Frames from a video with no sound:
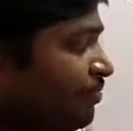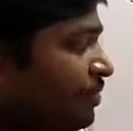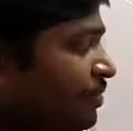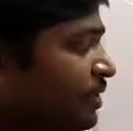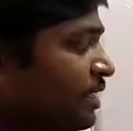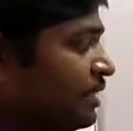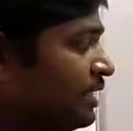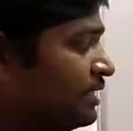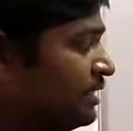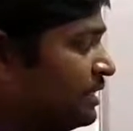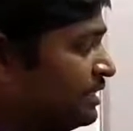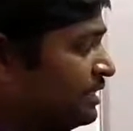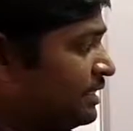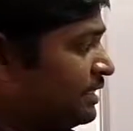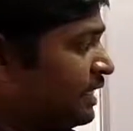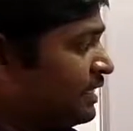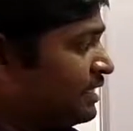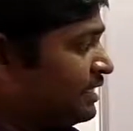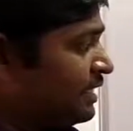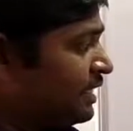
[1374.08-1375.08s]
This is
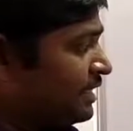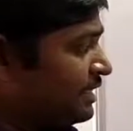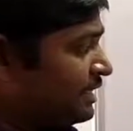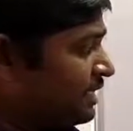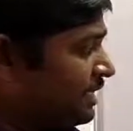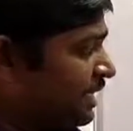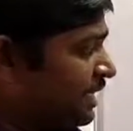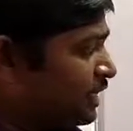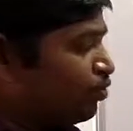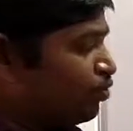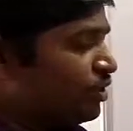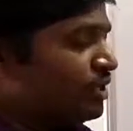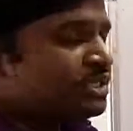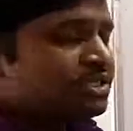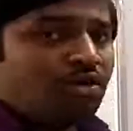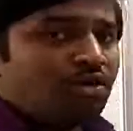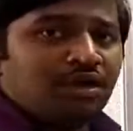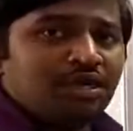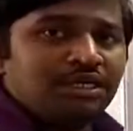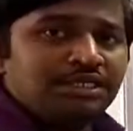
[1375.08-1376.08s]
CH3CHO is
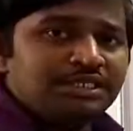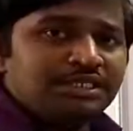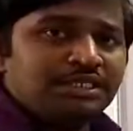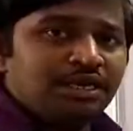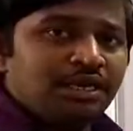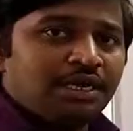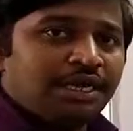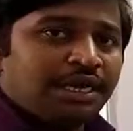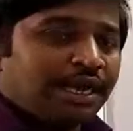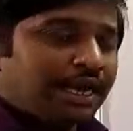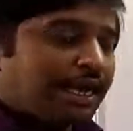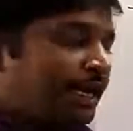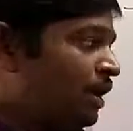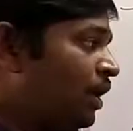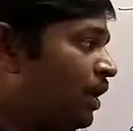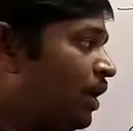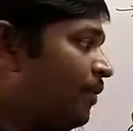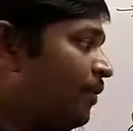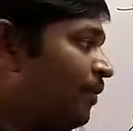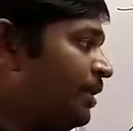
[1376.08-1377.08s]
called acetaldehyde.
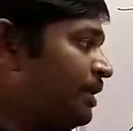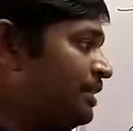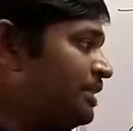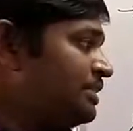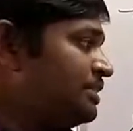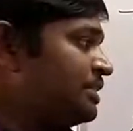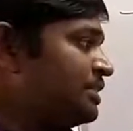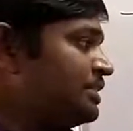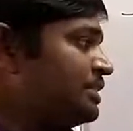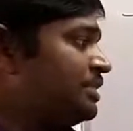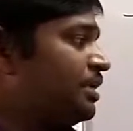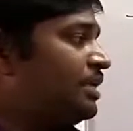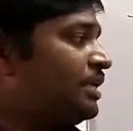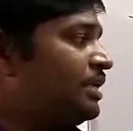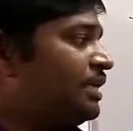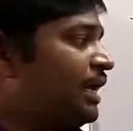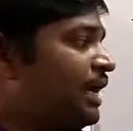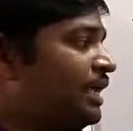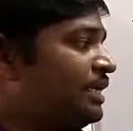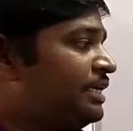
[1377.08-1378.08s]
When this
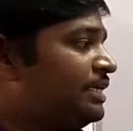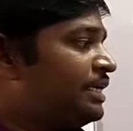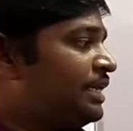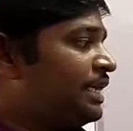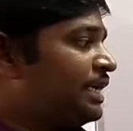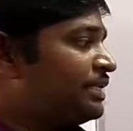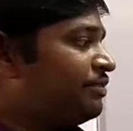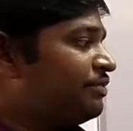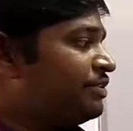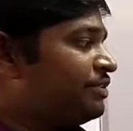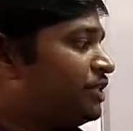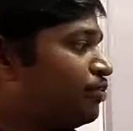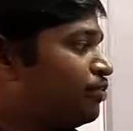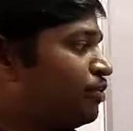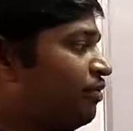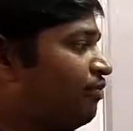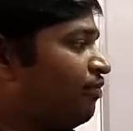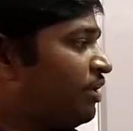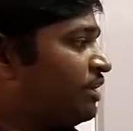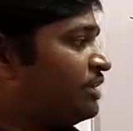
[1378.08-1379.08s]
acetaldehyde interact with
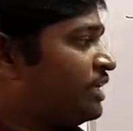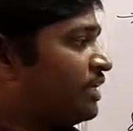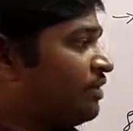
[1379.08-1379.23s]
nucleophile, that